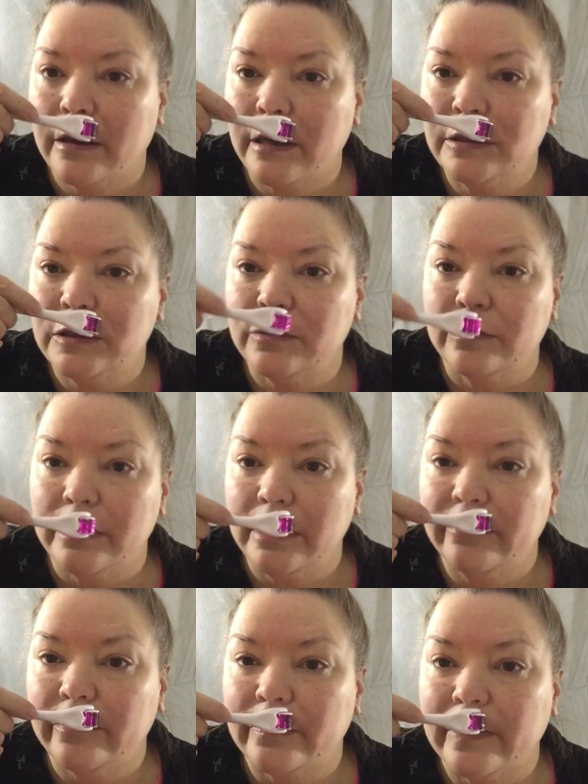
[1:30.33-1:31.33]
I do
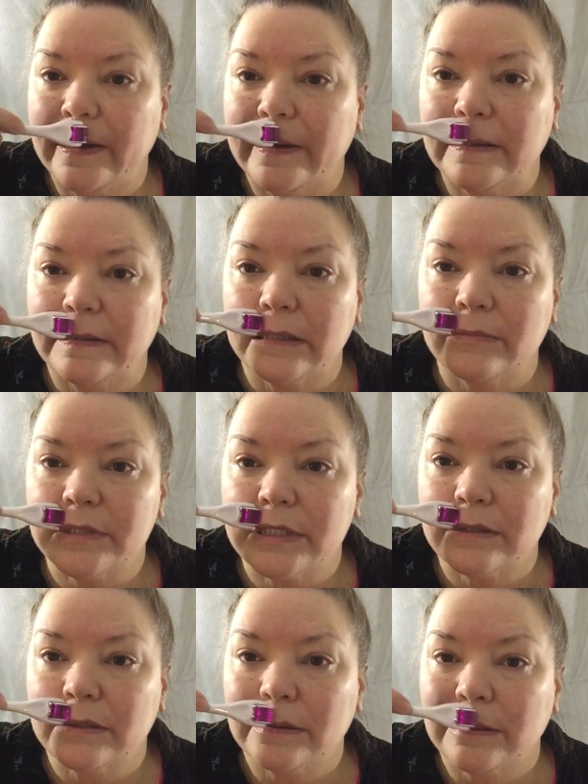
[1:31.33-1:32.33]
even right on the lips.